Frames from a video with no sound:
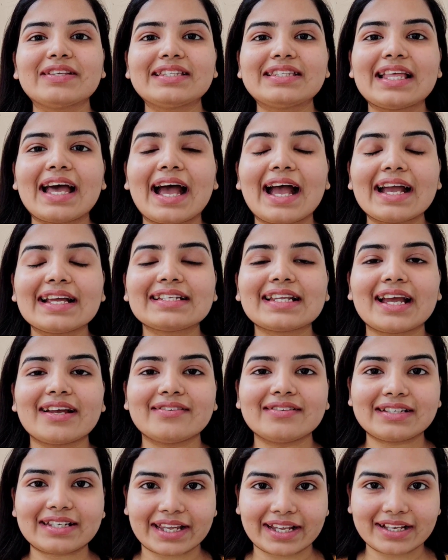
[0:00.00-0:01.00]
with that,
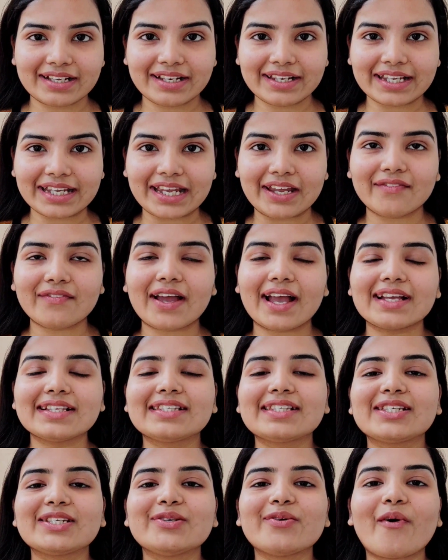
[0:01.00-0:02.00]
I will take a leave
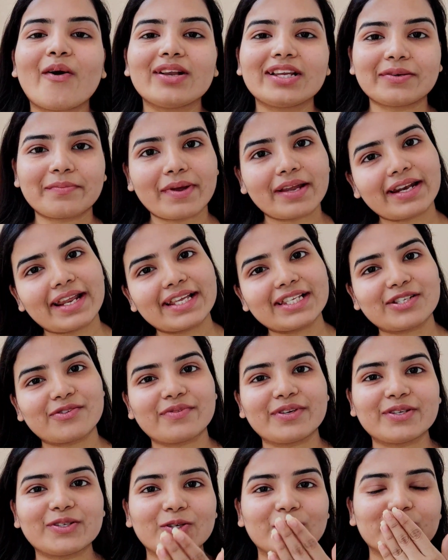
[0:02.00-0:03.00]
and see you all in my next
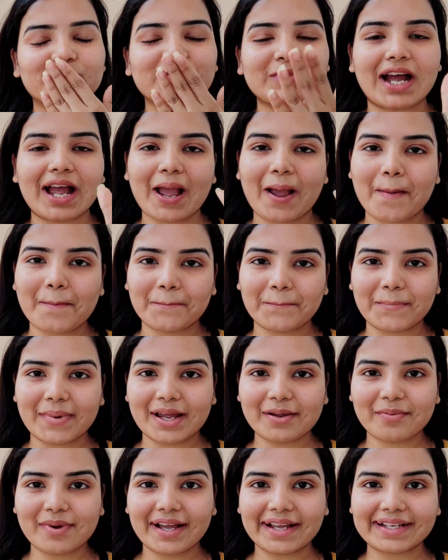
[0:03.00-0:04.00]
video.
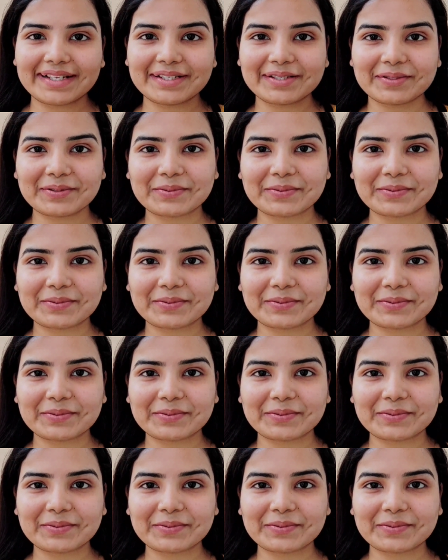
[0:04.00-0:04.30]
Bye bye.